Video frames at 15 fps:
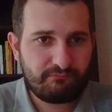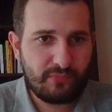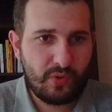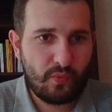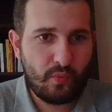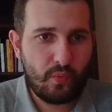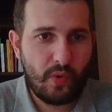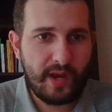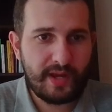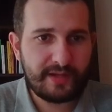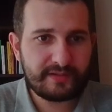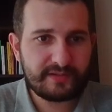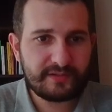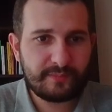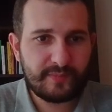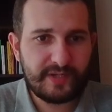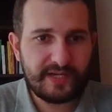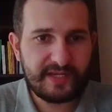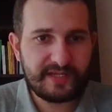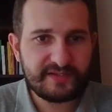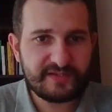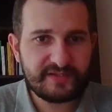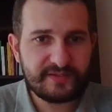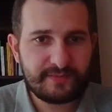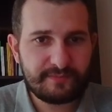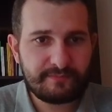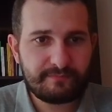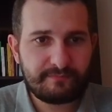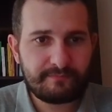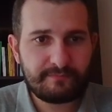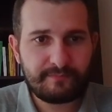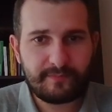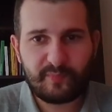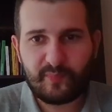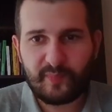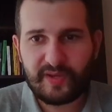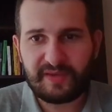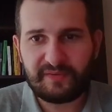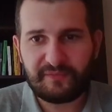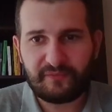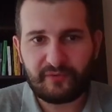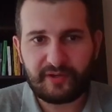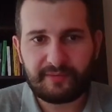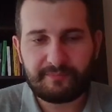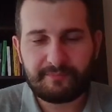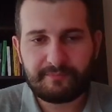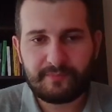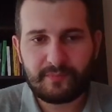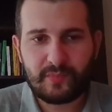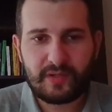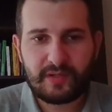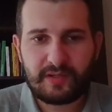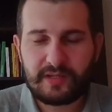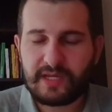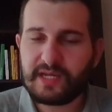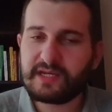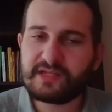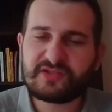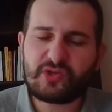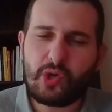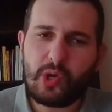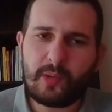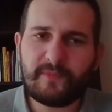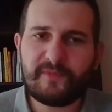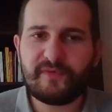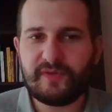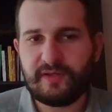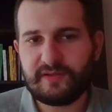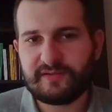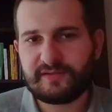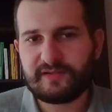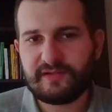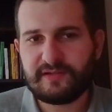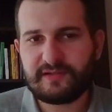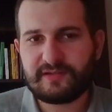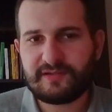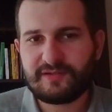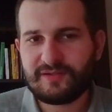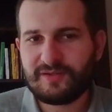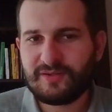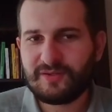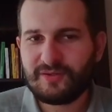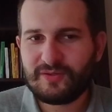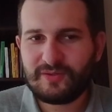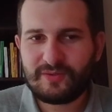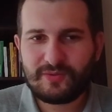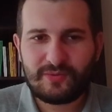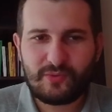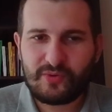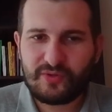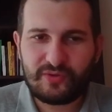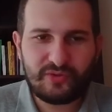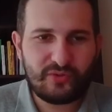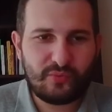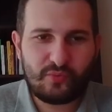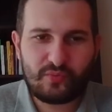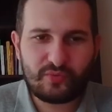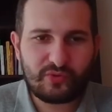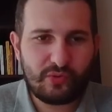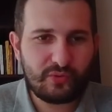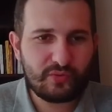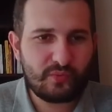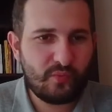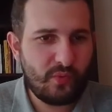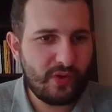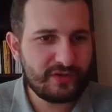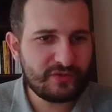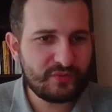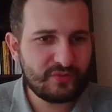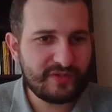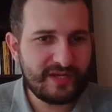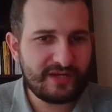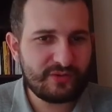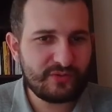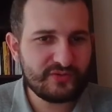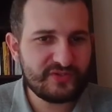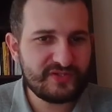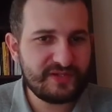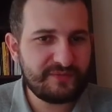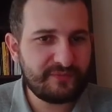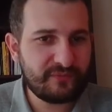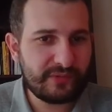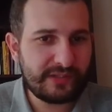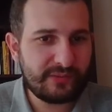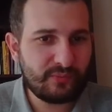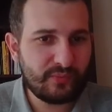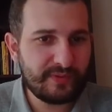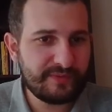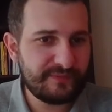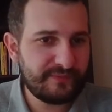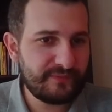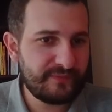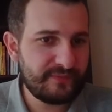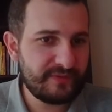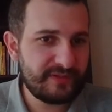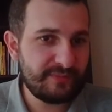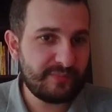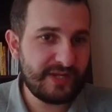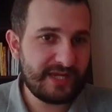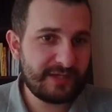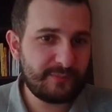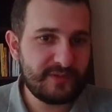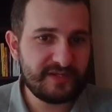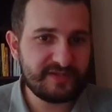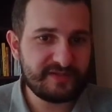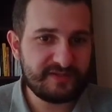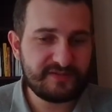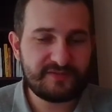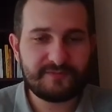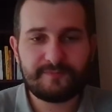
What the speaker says: white plays a3. And it's obvious that you don't want to take on c3 with the black pieces.